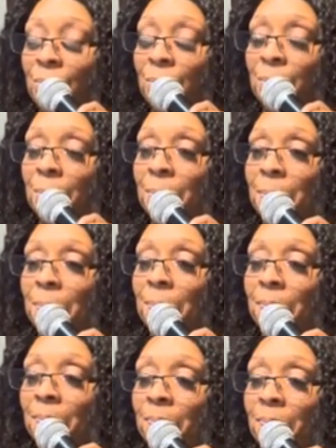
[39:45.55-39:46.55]
My,
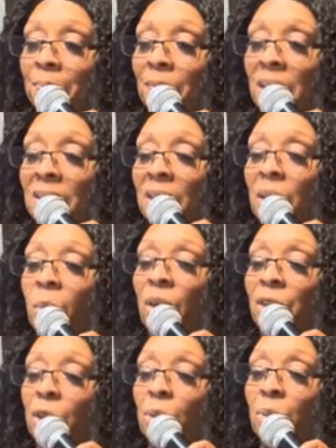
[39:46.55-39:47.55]
my. Is he
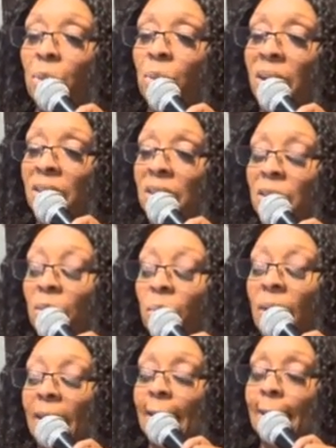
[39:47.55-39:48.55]
with you the rest of the
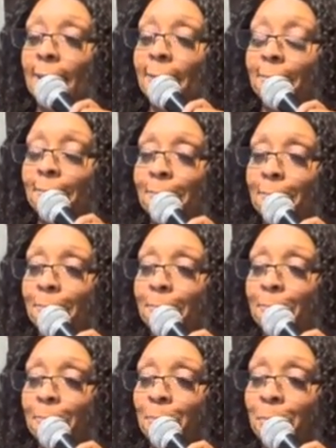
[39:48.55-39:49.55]
week? Jesus.
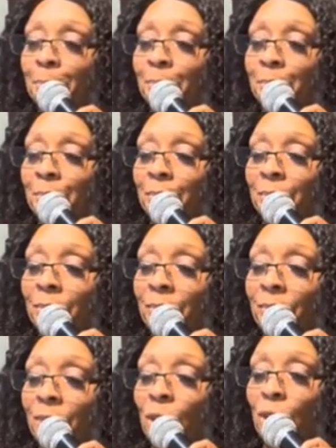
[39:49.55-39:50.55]

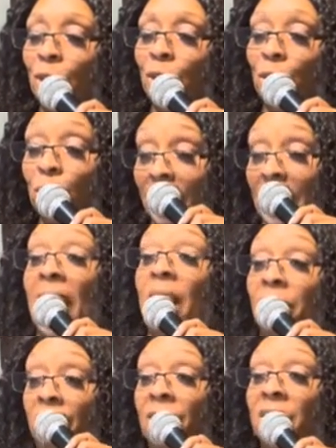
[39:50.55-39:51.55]
You know, you can
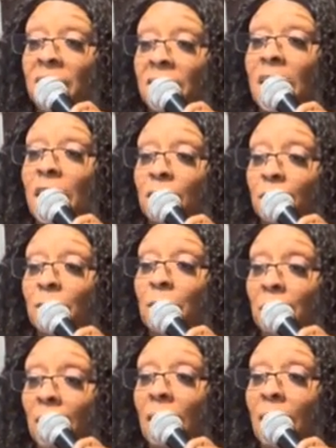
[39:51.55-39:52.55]
have a visitation
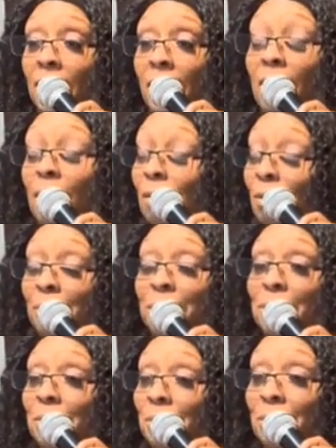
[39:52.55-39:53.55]
from God at home
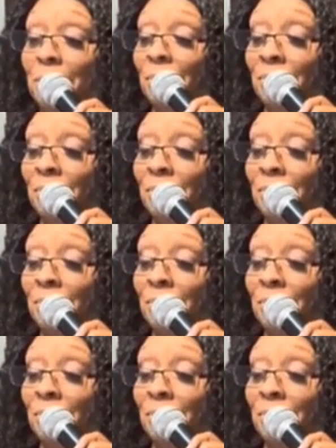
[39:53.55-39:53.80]
too.